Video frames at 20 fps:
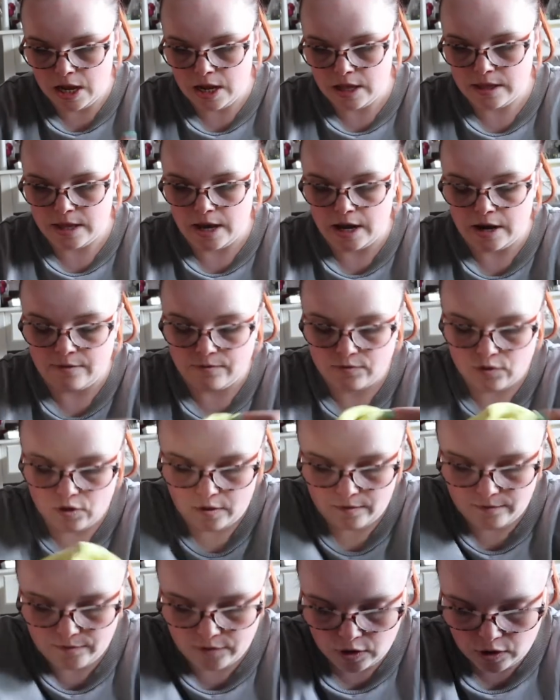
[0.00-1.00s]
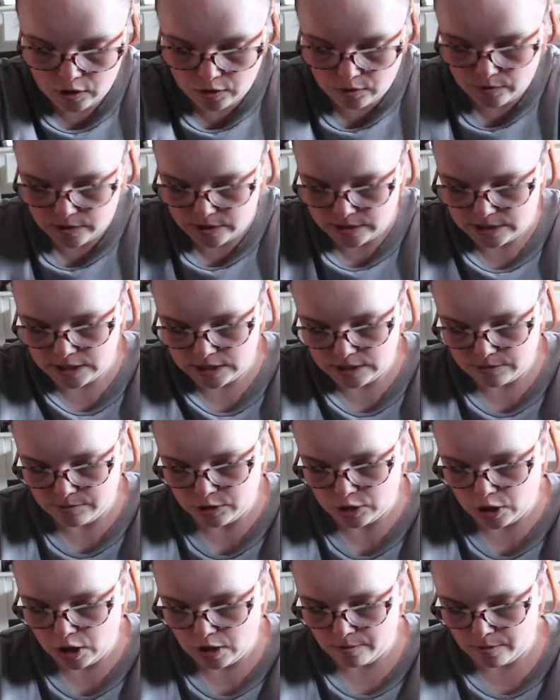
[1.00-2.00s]
Then I've got a few sets of
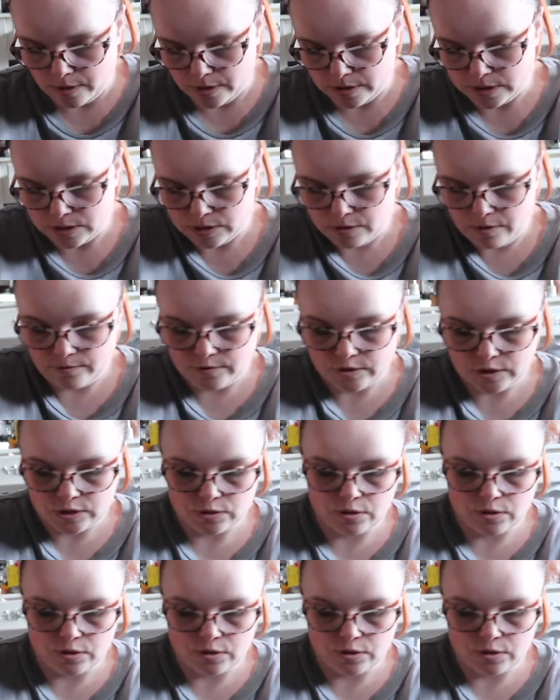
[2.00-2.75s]
pyjamas. So I've just got